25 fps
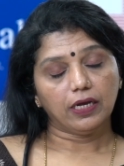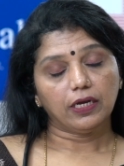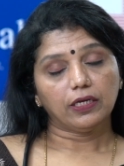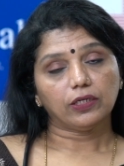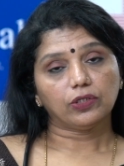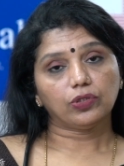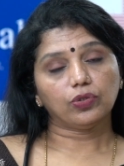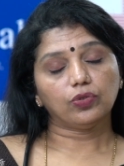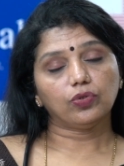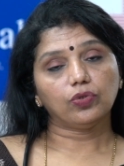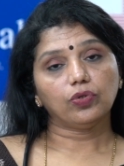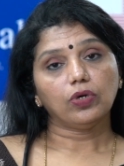
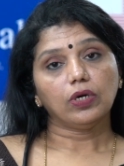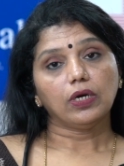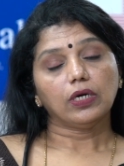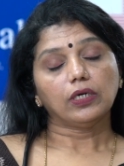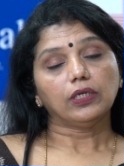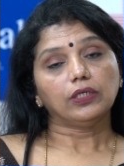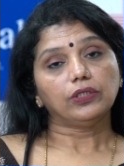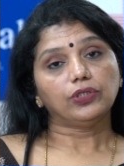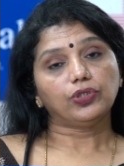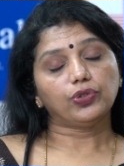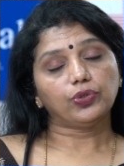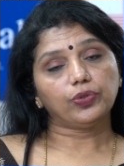So
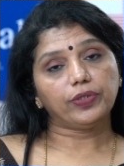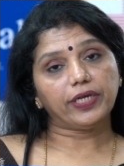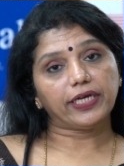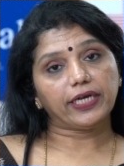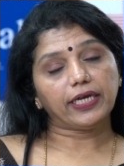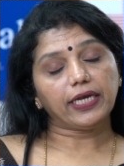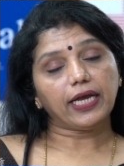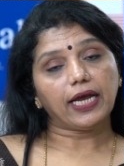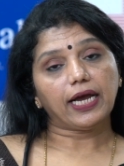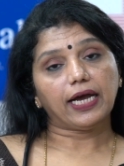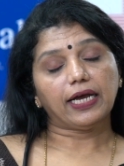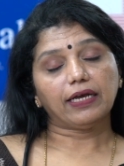
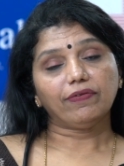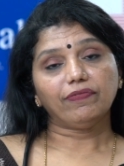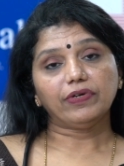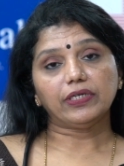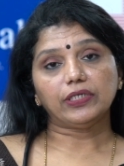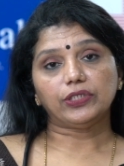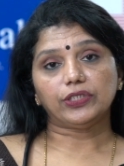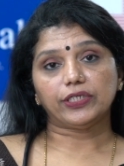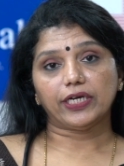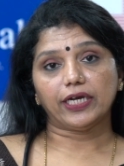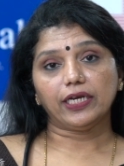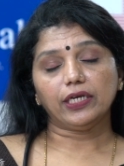Today, I will
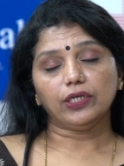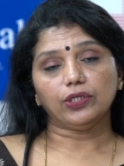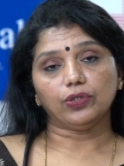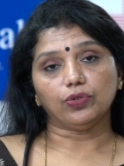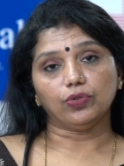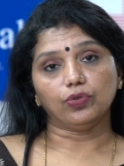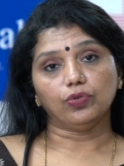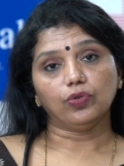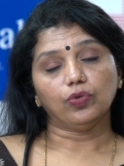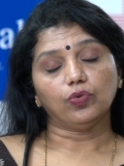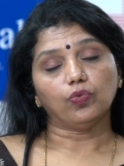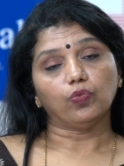tell
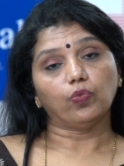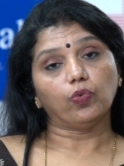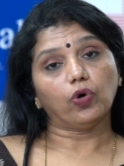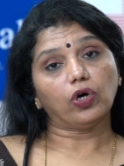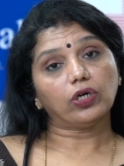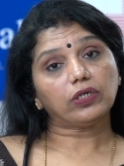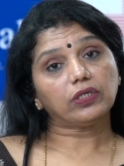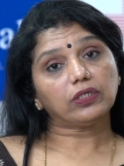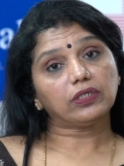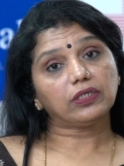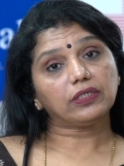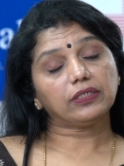you
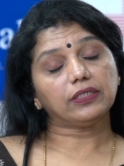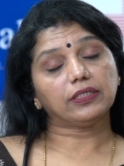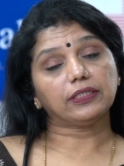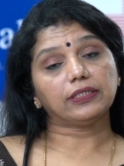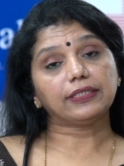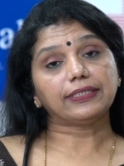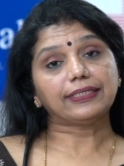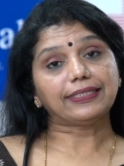what are the